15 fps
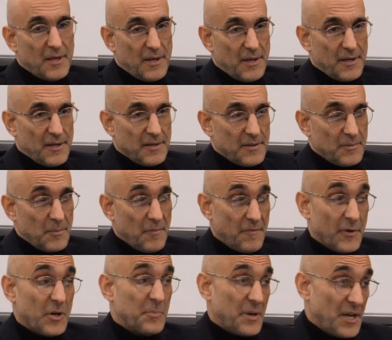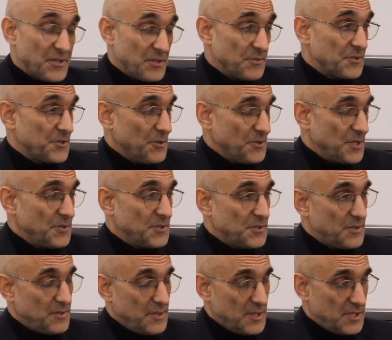very patient surgeons,